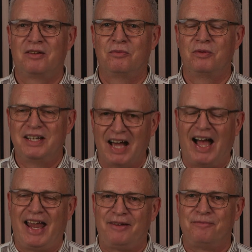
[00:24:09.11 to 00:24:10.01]
we
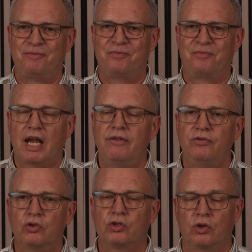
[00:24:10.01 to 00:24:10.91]
die. Save
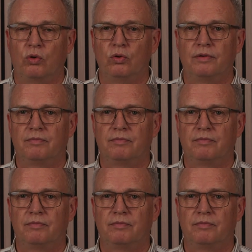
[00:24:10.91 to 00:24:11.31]
your soul.